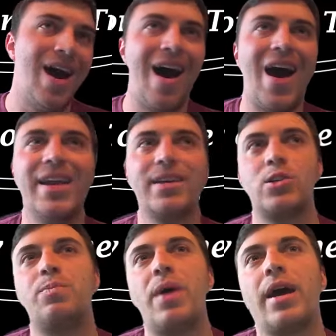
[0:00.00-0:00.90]
I
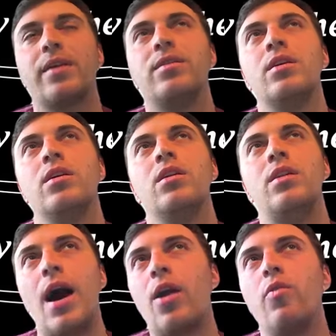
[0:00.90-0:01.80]
expect
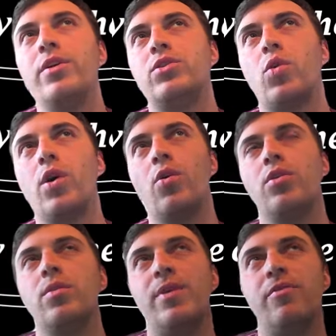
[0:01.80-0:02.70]
not only
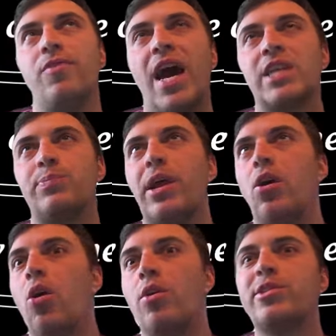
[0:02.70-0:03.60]
Toyota to be fast, but
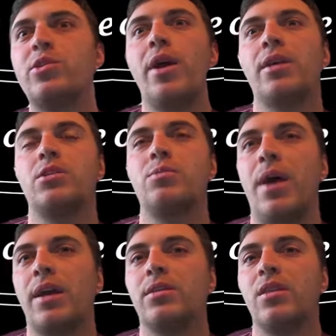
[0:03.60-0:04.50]
I also
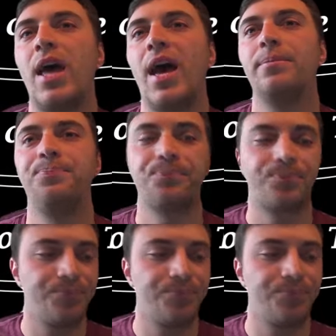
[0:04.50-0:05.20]
expect that